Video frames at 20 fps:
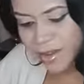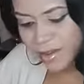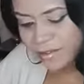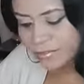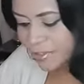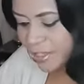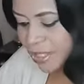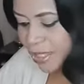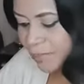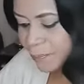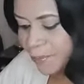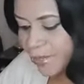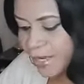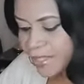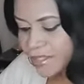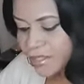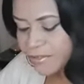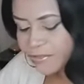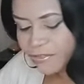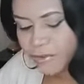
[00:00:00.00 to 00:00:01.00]

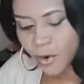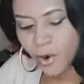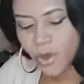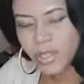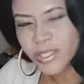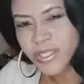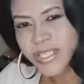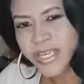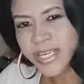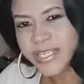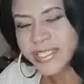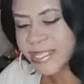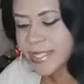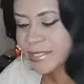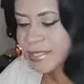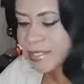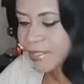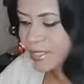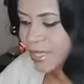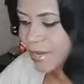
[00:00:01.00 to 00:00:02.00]
Philippians 4, 6
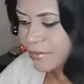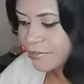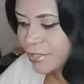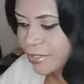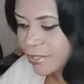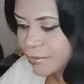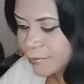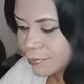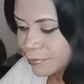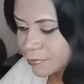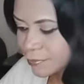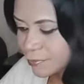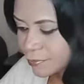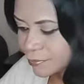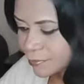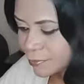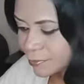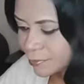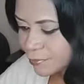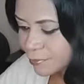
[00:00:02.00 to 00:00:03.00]
and
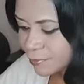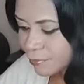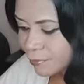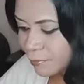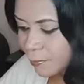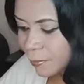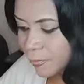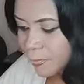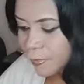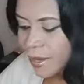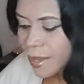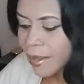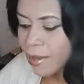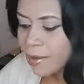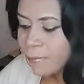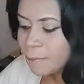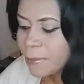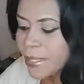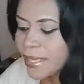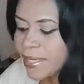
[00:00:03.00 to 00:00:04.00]

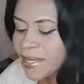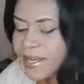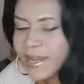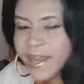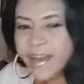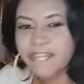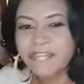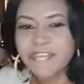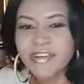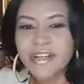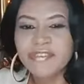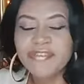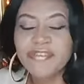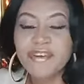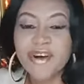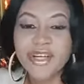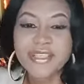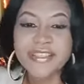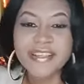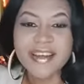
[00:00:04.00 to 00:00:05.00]
7. Be careful
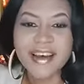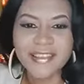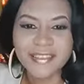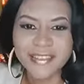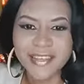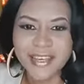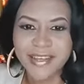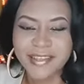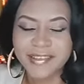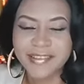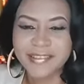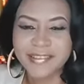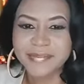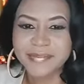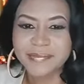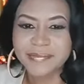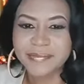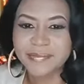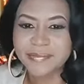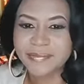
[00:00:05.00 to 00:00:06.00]
for
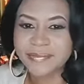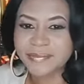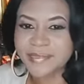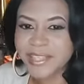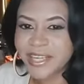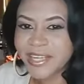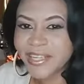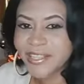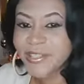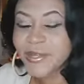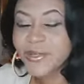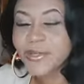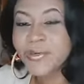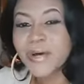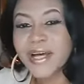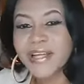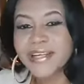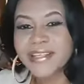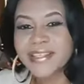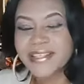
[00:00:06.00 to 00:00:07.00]
nothing. So you
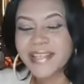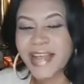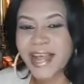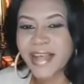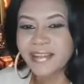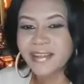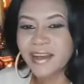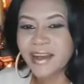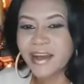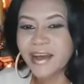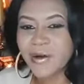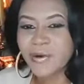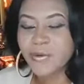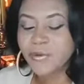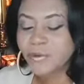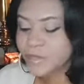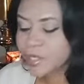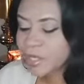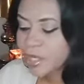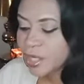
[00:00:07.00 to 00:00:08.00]
understand now?
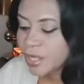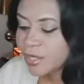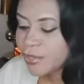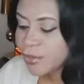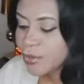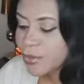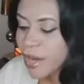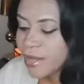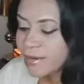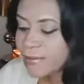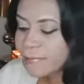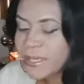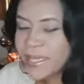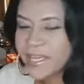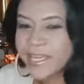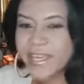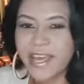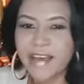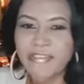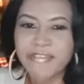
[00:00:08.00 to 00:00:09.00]
You got to be
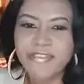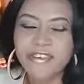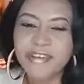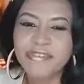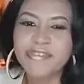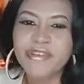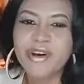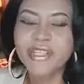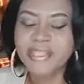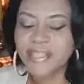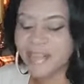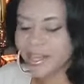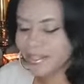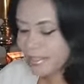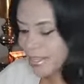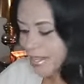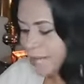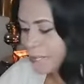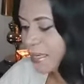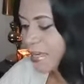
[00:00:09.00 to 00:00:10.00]
careful for
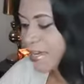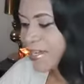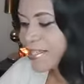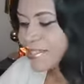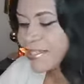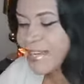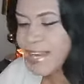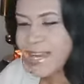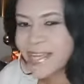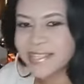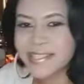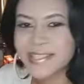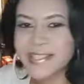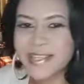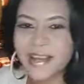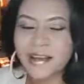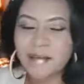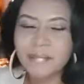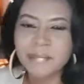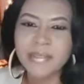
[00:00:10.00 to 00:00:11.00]
nothing because there are
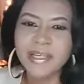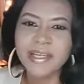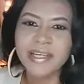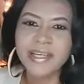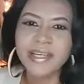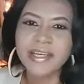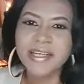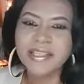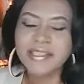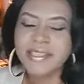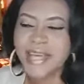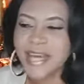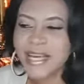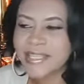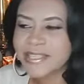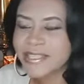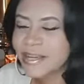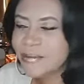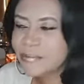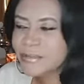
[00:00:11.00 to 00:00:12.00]
some there
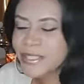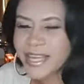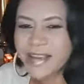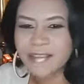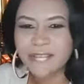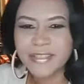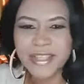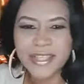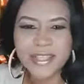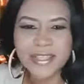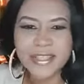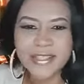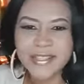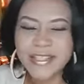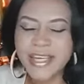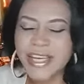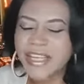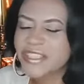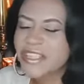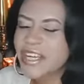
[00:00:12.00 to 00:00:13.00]
are some devils,
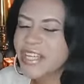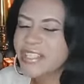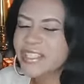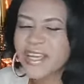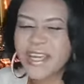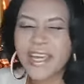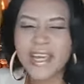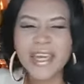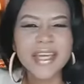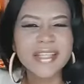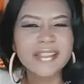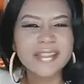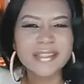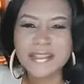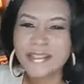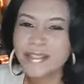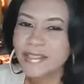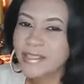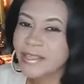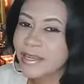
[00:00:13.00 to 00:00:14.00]
they just hate
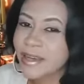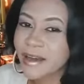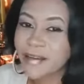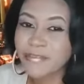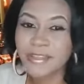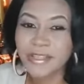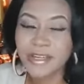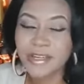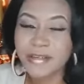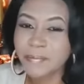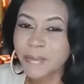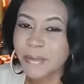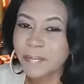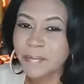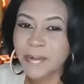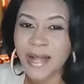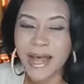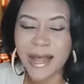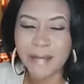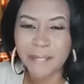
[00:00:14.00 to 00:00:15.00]
to see covenant
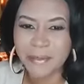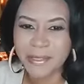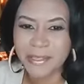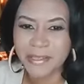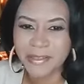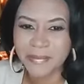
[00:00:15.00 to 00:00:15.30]
people happy